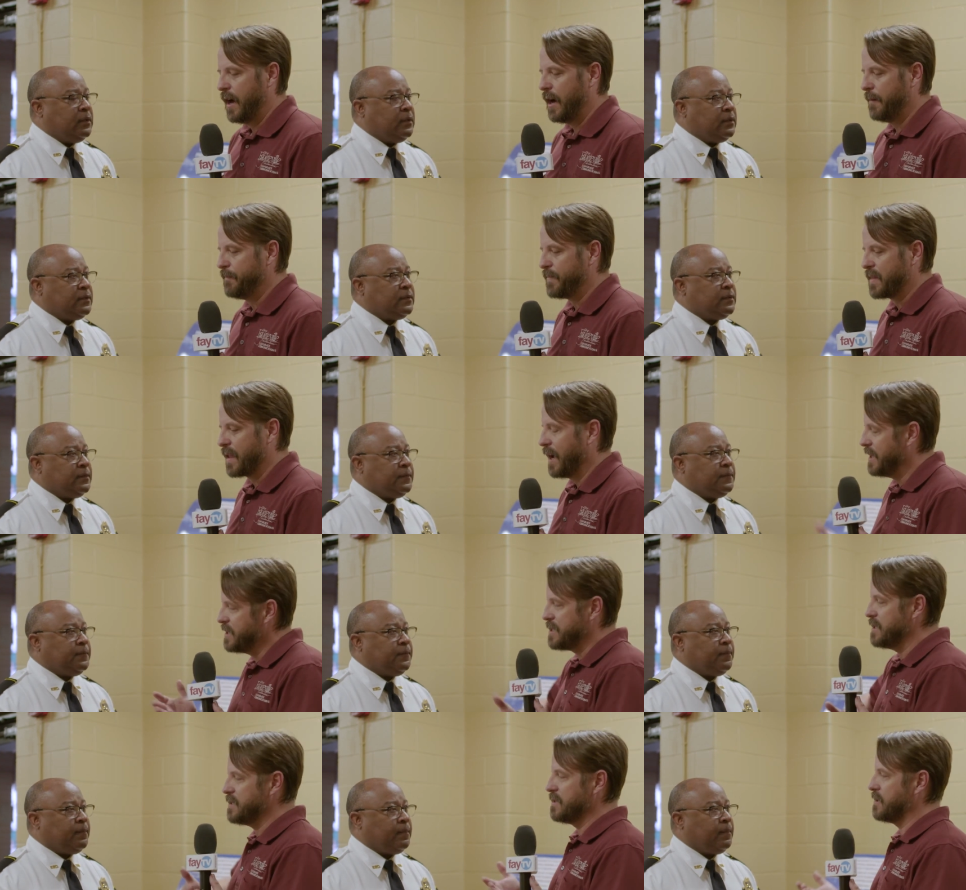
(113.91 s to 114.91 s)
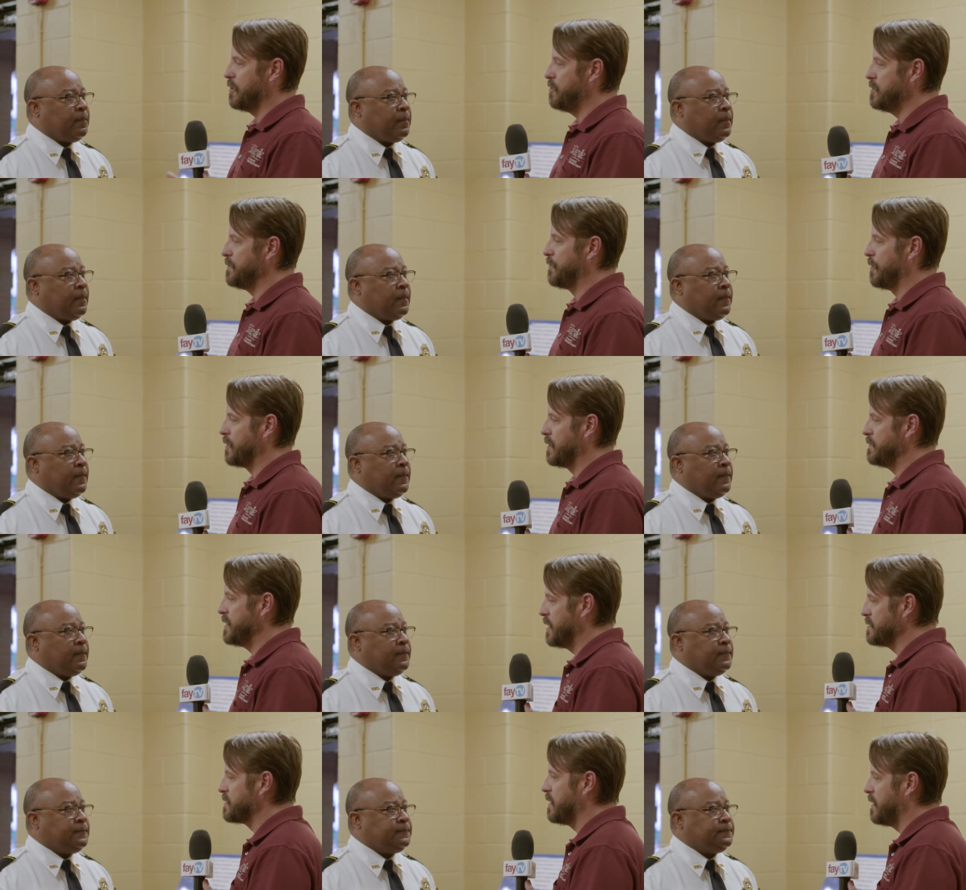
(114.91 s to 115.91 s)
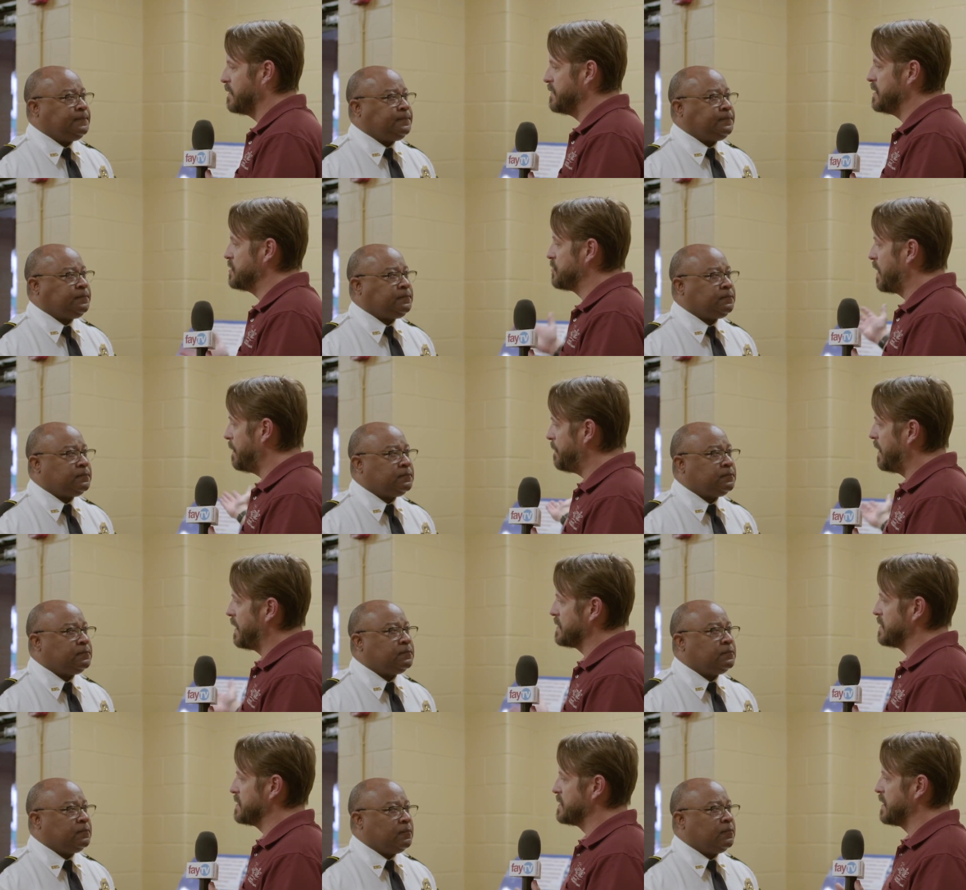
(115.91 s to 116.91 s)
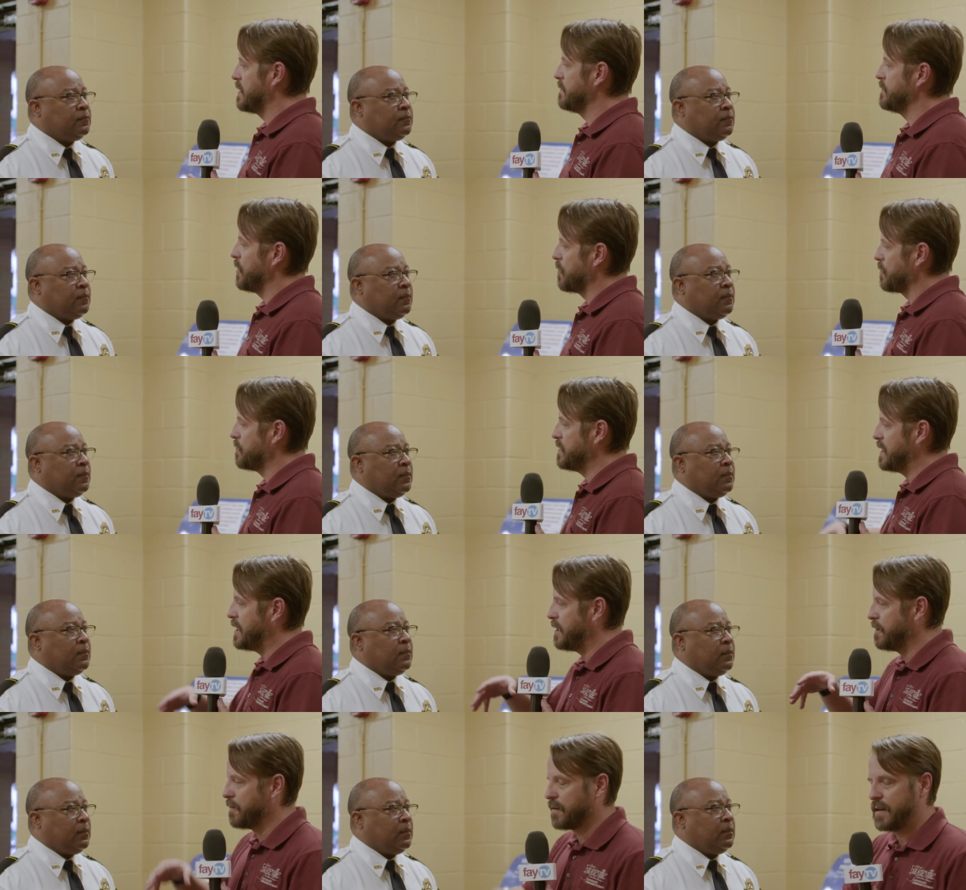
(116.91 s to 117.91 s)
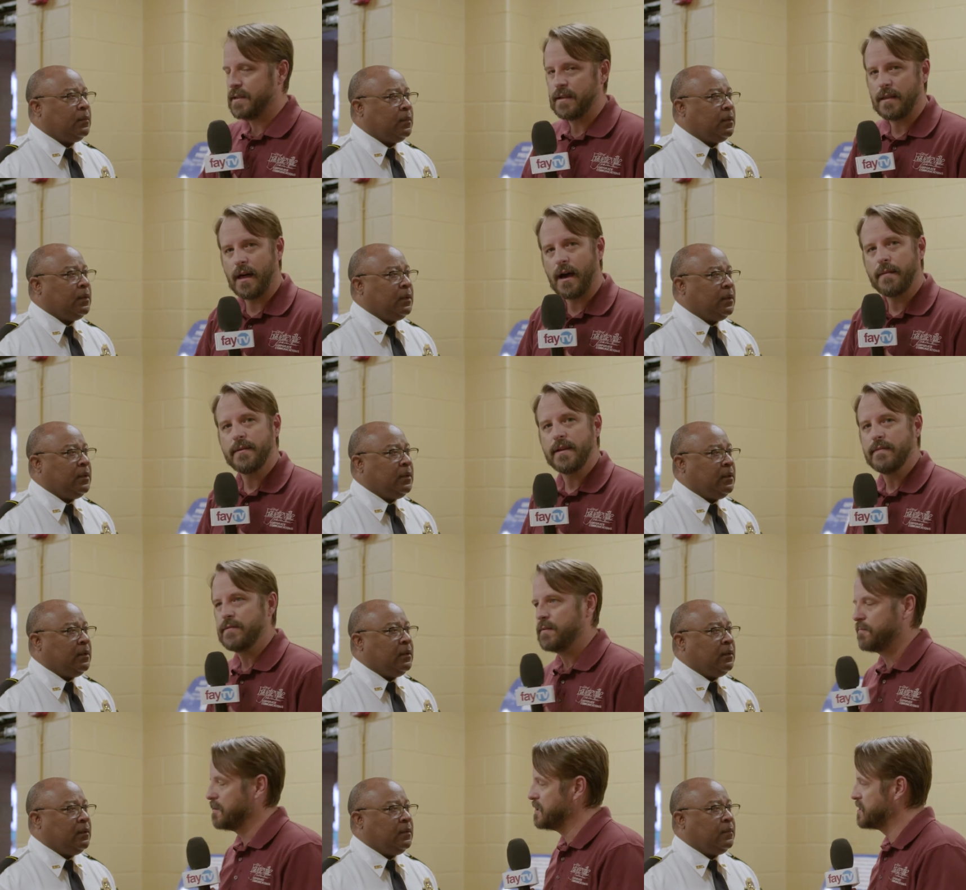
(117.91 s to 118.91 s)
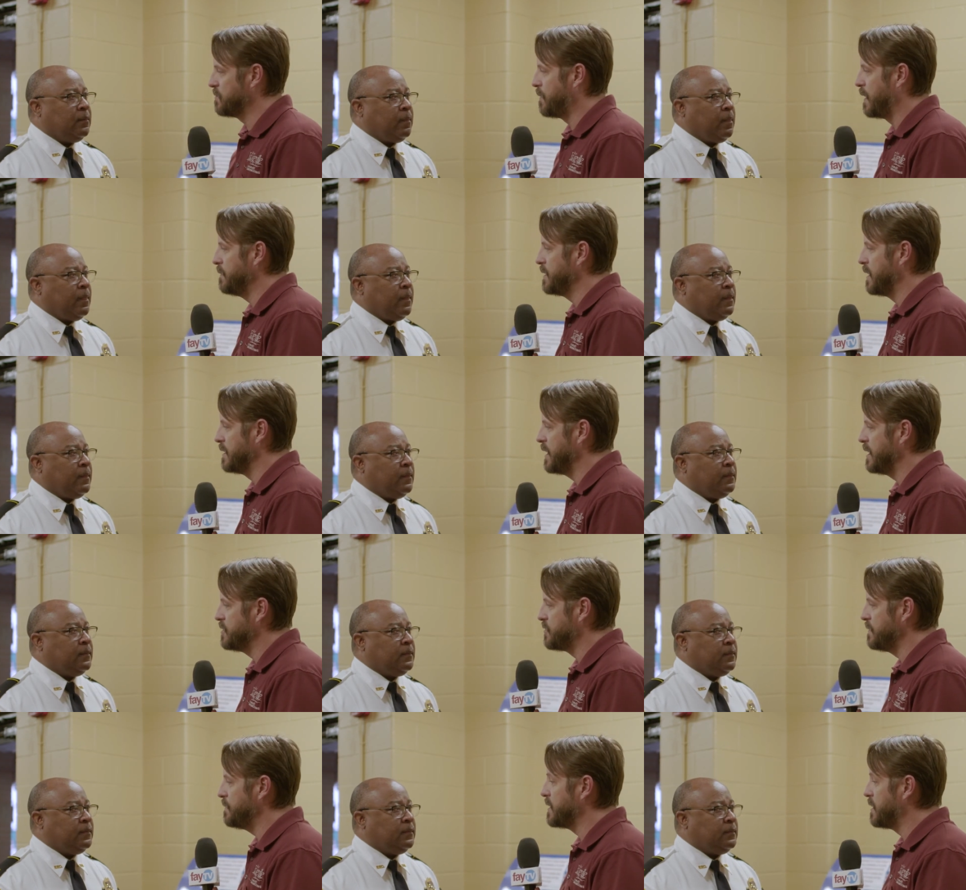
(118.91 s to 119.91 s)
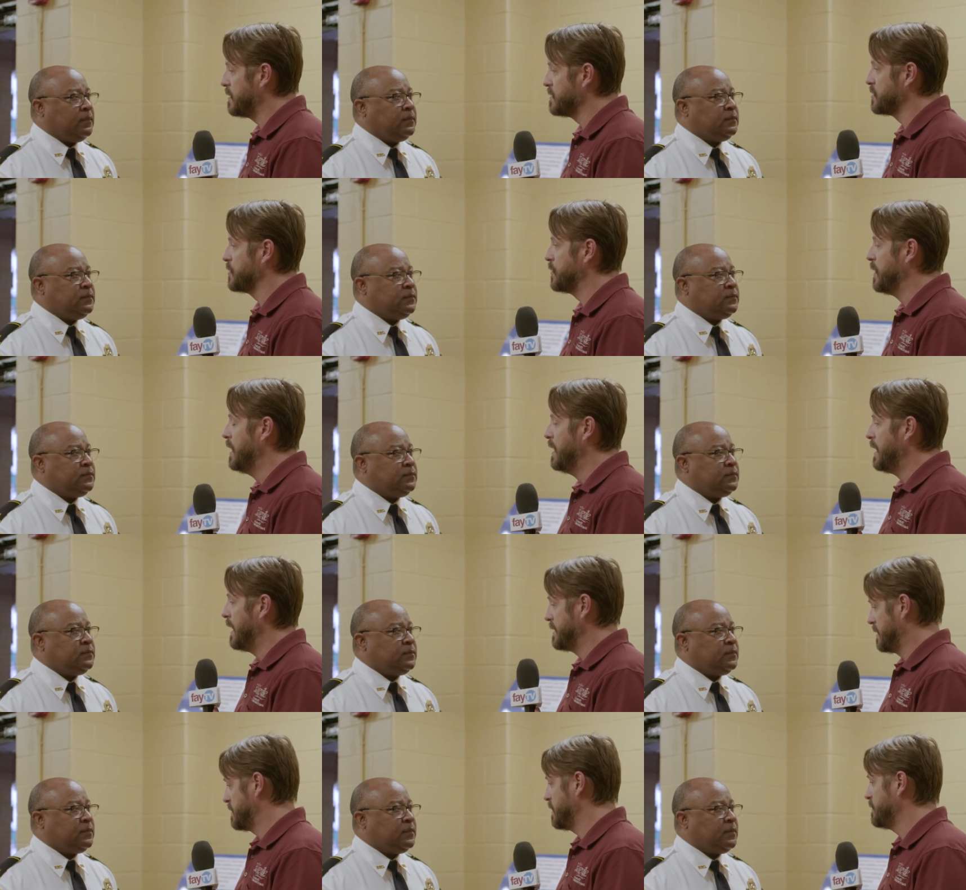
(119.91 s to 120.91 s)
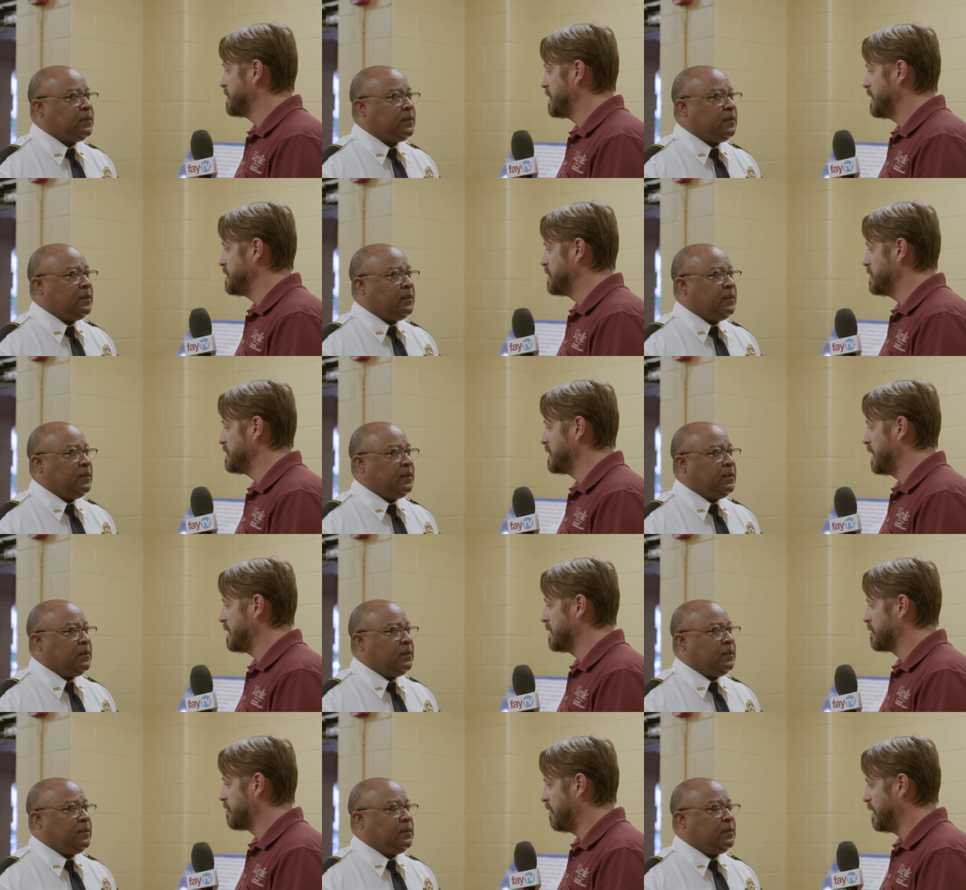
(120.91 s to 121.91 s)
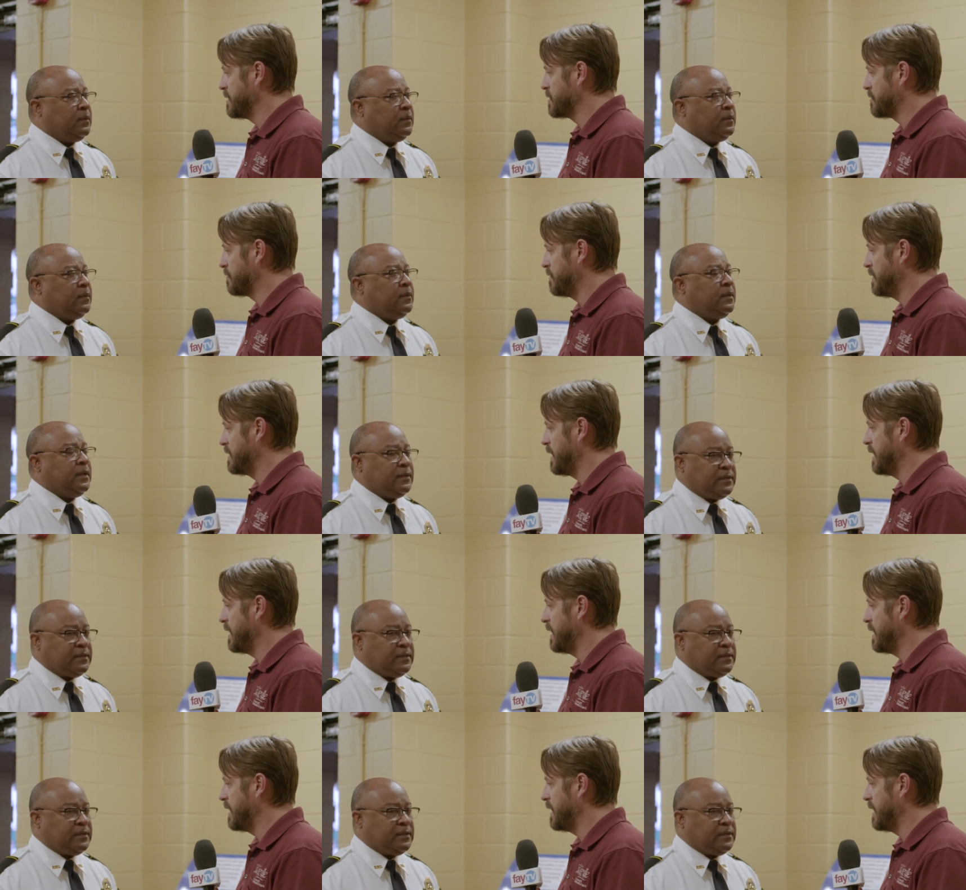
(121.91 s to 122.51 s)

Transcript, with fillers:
Speaker 1: Um, and this isn't the only program. You also have these drop boxes set up not only here in the lobby of the police department on Hay Street, but also at the substations at, at Cross Creek